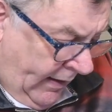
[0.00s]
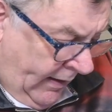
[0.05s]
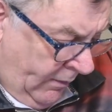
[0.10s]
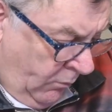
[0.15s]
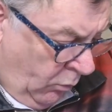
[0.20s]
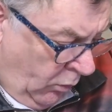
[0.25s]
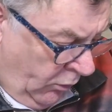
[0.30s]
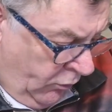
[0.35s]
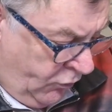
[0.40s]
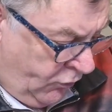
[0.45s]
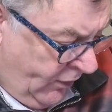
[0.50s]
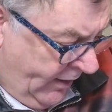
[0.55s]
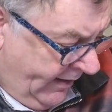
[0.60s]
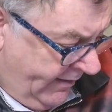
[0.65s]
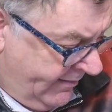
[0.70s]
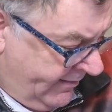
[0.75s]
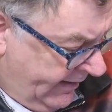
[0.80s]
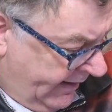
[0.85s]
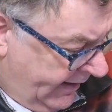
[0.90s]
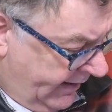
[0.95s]
And once
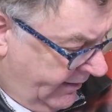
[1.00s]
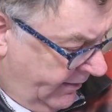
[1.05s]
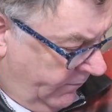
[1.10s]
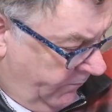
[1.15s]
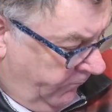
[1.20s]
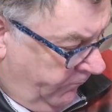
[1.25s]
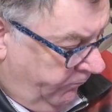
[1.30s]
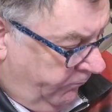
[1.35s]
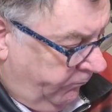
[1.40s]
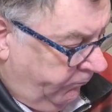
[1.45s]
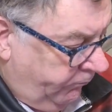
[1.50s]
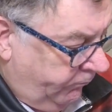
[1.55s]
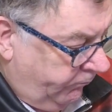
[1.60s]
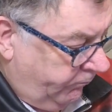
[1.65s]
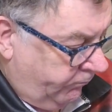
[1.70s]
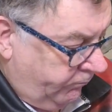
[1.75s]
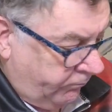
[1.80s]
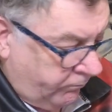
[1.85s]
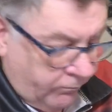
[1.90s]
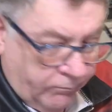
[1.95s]
that's in,
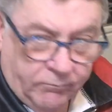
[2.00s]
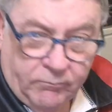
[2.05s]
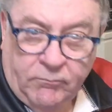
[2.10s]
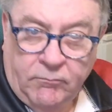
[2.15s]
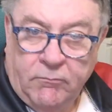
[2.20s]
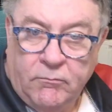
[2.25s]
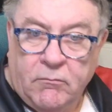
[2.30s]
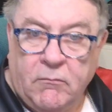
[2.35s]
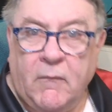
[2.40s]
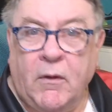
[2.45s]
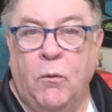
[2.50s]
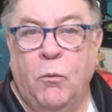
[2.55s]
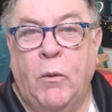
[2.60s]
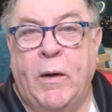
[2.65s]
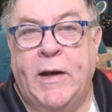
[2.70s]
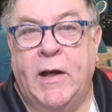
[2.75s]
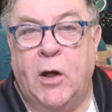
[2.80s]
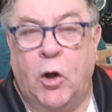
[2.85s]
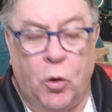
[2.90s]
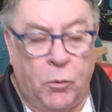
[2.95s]

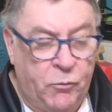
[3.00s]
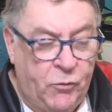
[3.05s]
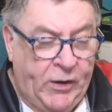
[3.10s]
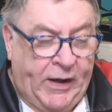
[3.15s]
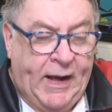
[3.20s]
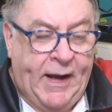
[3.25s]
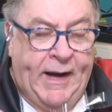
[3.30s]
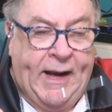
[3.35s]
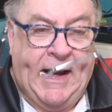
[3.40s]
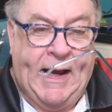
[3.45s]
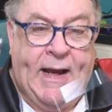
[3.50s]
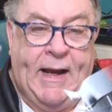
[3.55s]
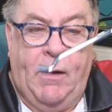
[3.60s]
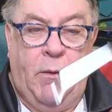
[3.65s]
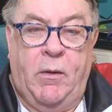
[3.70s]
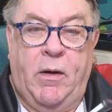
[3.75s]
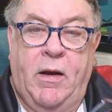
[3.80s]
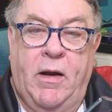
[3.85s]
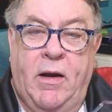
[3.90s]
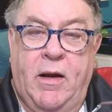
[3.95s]
when you come to get it
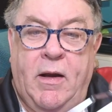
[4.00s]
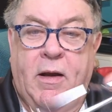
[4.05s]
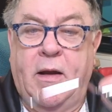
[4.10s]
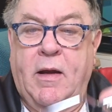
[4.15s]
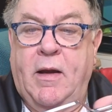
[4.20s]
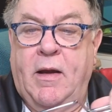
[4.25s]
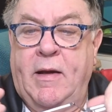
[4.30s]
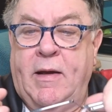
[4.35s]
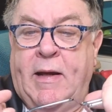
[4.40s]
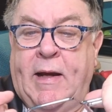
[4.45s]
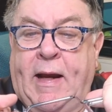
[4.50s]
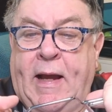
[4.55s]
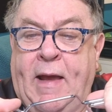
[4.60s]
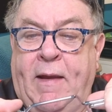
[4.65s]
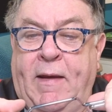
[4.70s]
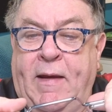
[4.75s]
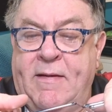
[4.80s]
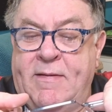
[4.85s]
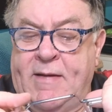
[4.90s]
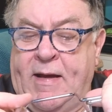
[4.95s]
out, you
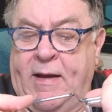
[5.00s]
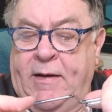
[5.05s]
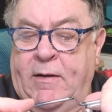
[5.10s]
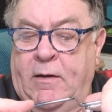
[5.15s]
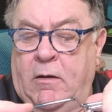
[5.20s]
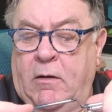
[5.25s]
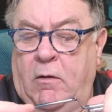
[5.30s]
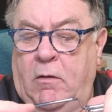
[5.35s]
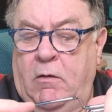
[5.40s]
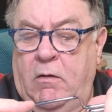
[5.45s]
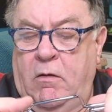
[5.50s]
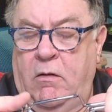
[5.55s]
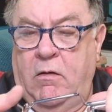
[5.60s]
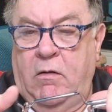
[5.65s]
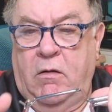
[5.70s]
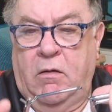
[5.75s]
get this handle